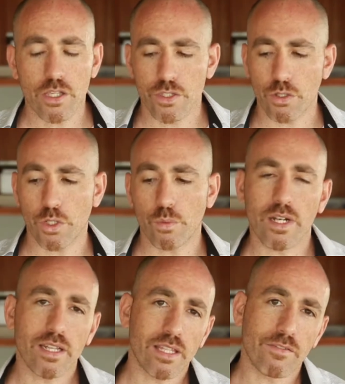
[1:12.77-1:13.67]
So you
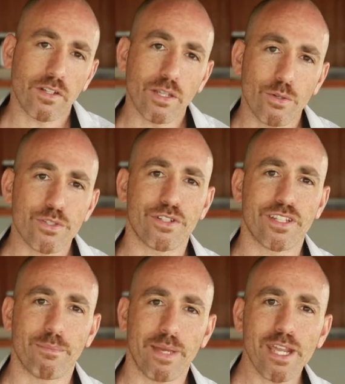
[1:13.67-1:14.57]
want to live closer
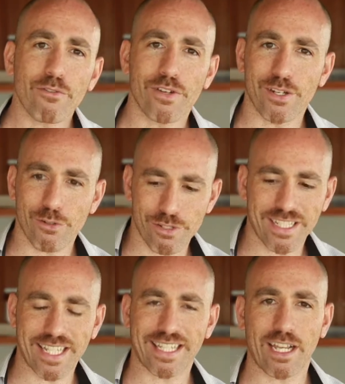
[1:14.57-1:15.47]
to the bakery in order
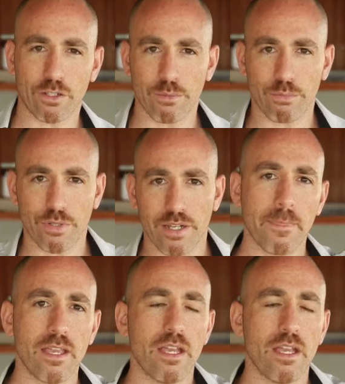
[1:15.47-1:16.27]
to get that good bread.